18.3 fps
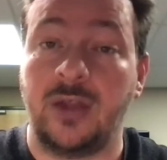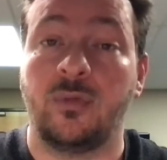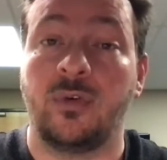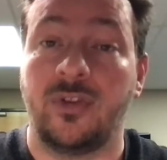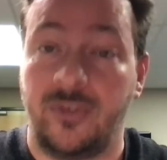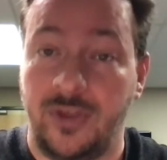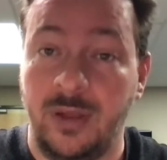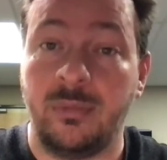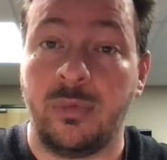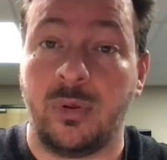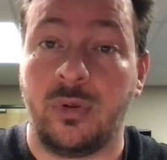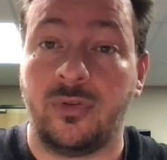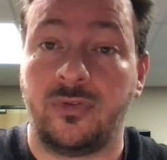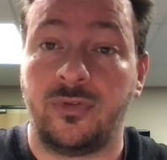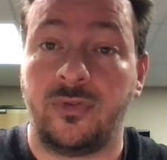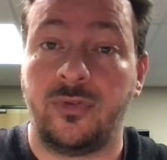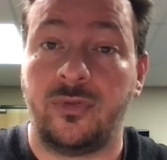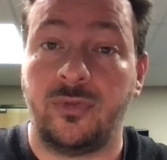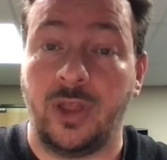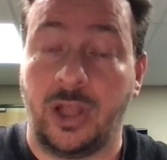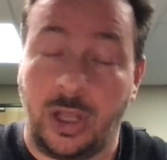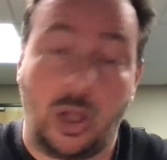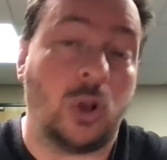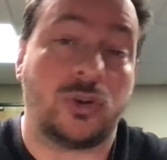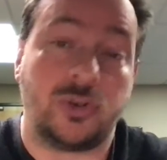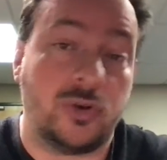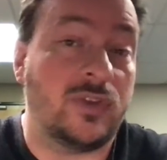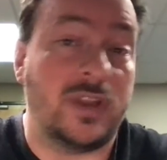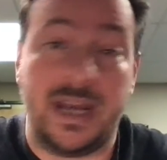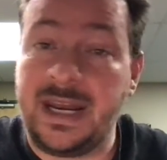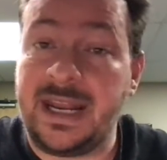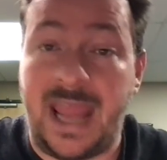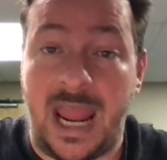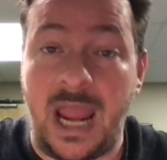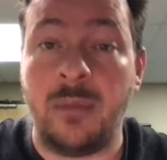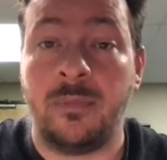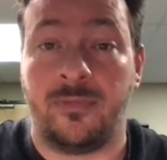resembles the culture that it
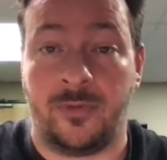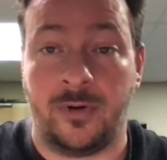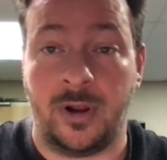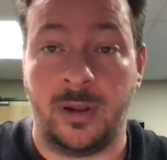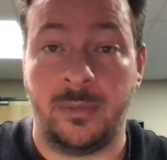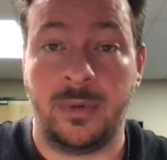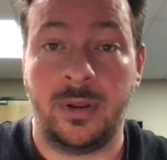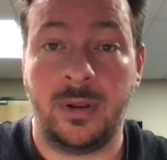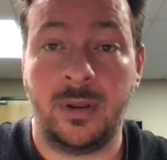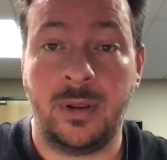came from.